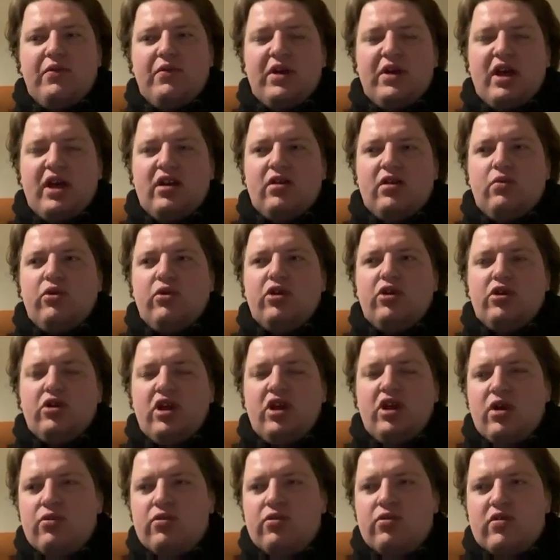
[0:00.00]
we had any word on
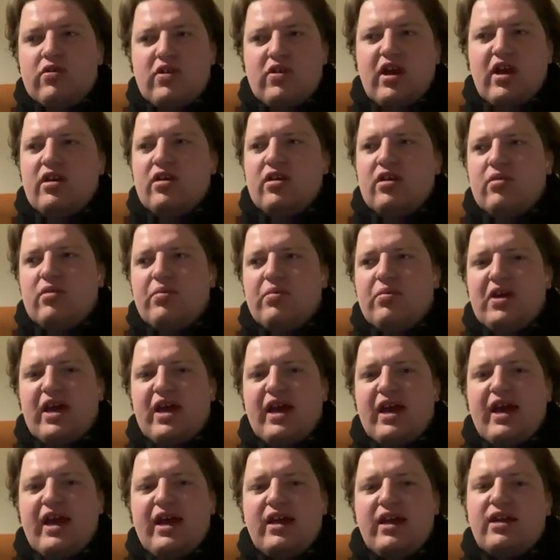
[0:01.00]
Hugh Sutton
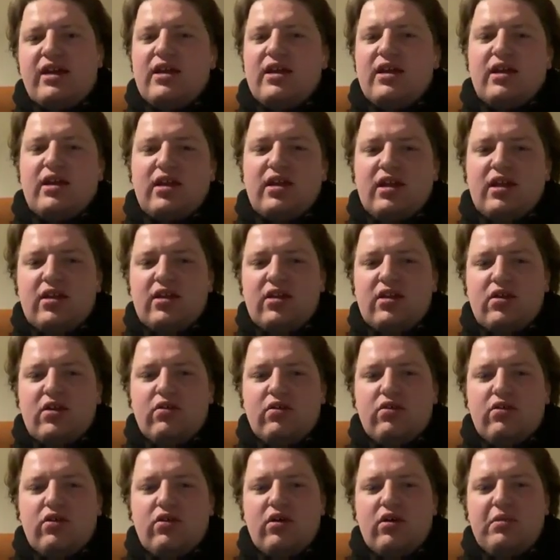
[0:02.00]
back? Do you know
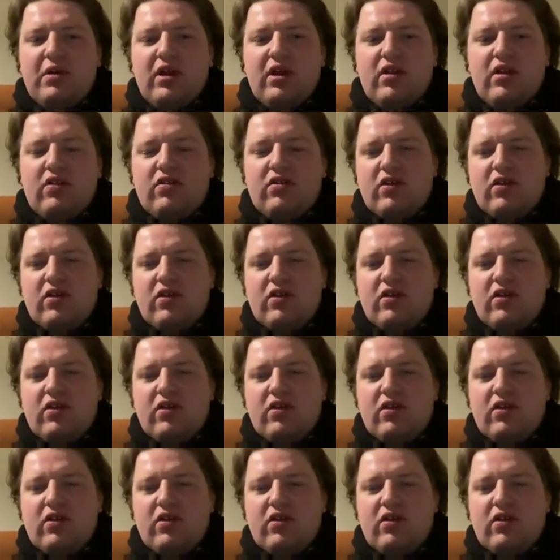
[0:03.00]
what I mean?